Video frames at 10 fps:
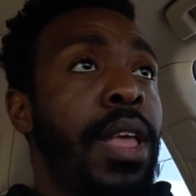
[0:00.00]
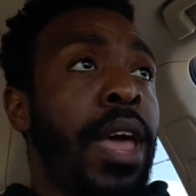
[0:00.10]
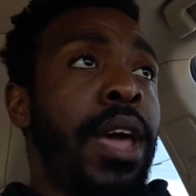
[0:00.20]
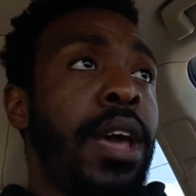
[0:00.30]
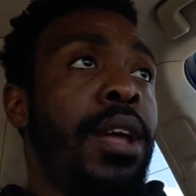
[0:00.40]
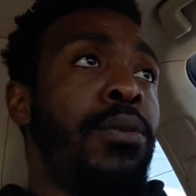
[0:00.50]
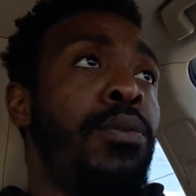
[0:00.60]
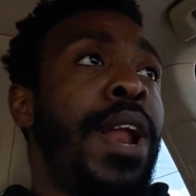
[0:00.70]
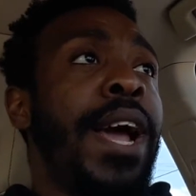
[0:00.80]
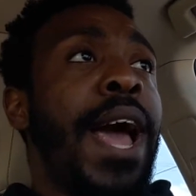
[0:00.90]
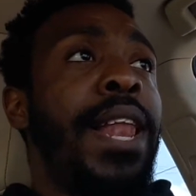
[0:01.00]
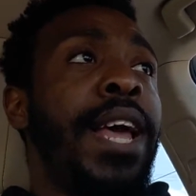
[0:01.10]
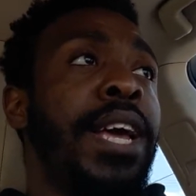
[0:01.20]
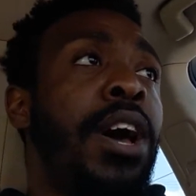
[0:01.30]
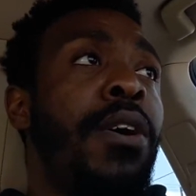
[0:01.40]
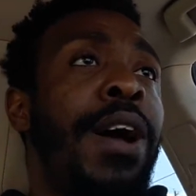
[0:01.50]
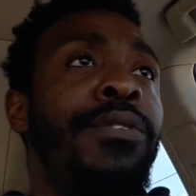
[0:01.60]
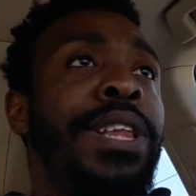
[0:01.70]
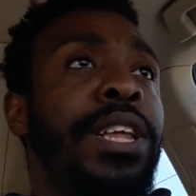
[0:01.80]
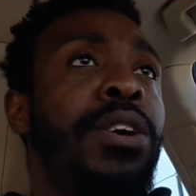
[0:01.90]
And when I got let go, I
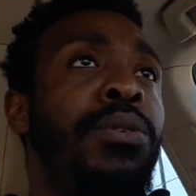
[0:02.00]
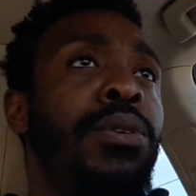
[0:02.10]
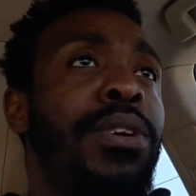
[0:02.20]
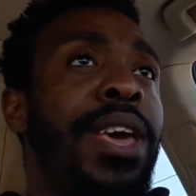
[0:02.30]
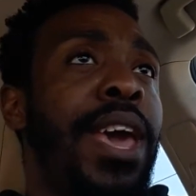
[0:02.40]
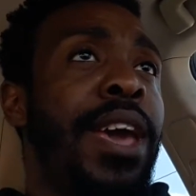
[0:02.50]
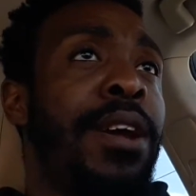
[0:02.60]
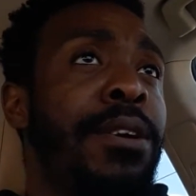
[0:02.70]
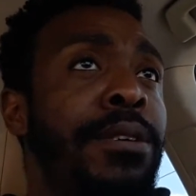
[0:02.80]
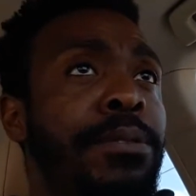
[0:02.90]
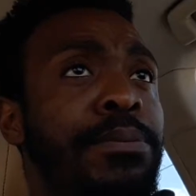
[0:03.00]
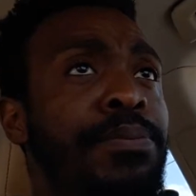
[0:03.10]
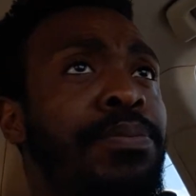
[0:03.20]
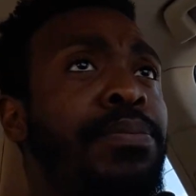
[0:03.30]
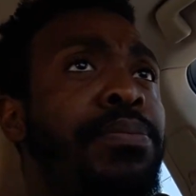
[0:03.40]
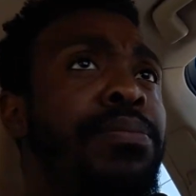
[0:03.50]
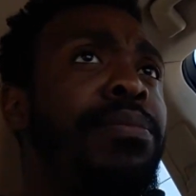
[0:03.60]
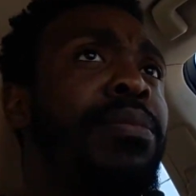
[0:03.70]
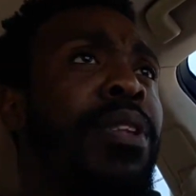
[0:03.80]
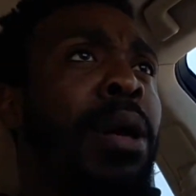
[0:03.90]
really don't care
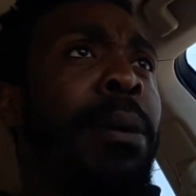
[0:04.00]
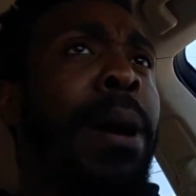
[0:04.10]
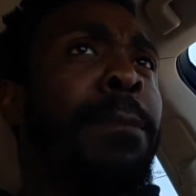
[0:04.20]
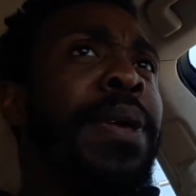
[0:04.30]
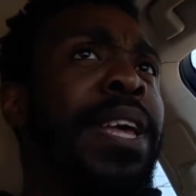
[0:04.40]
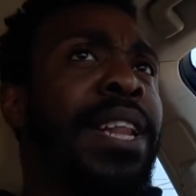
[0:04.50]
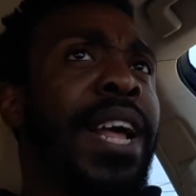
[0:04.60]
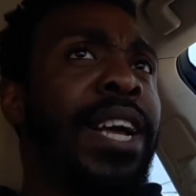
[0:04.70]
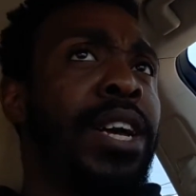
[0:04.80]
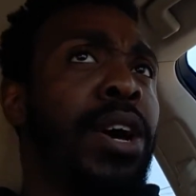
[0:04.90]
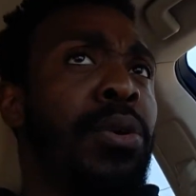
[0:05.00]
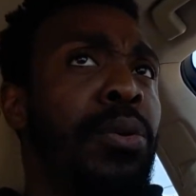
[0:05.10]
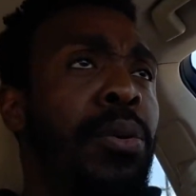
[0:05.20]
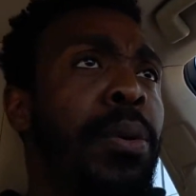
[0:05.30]
about being let go,